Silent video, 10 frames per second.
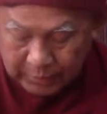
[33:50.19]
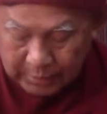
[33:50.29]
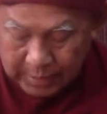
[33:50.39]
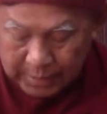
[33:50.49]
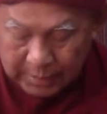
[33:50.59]

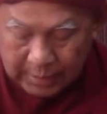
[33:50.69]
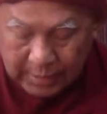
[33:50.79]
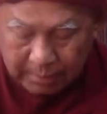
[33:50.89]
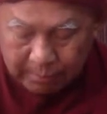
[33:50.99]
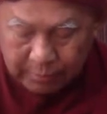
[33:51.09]
can
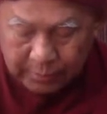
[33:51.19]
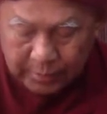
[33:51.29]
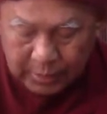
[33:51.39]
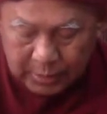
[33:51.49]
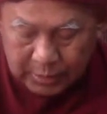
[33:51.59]

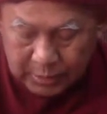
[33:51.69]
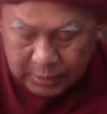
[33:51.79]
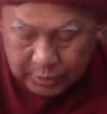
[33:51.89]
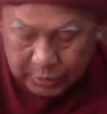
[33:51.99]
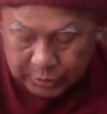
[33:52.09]
temporarily
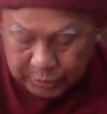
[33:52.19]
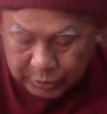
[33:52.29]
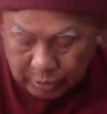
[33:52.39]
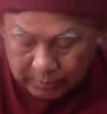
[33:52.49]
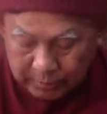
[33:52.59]

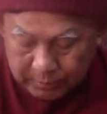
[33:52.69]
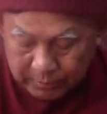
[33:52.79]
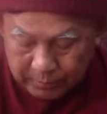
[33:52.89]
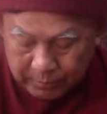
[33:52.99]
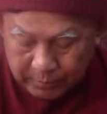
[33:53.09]
stop
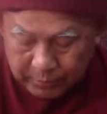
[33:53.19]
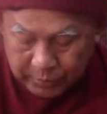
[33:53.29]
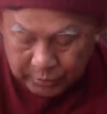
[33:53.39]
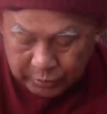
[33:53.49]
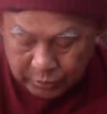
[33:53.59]

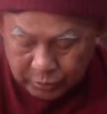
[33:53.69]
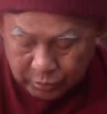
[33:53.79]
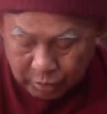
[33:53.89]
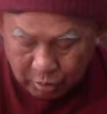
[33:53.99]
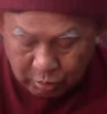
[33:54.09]
the
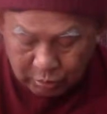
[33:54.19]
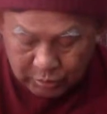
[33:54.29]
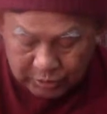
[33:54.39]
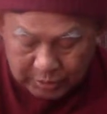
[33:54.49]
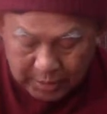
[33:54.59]
strong
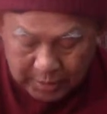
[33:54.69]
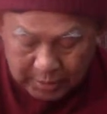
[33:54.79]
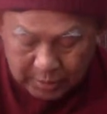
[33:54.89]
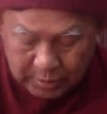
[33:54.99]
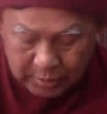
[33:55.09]

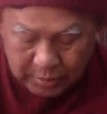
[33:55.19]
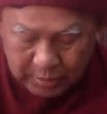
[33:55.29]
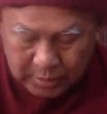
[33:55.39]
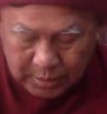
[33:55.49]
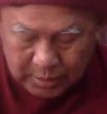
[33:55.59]
desire
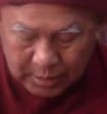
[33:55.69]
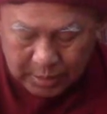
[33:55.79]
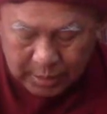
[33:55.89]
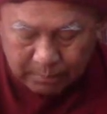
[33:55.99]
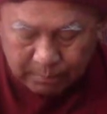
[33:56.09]

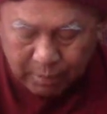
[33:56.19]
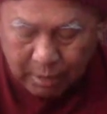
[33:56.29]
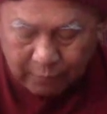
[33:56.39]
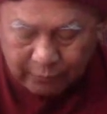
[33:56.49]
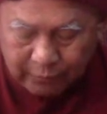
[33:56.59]
and
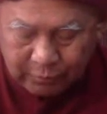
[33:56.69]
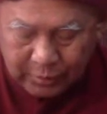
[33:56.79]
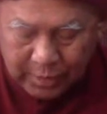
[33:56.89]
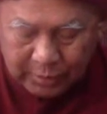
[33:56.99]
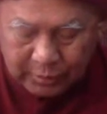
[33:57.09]
powerful
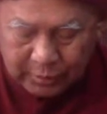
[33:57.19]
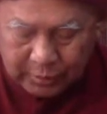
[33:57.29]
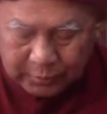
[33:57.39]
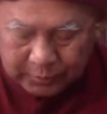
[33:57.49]
anger.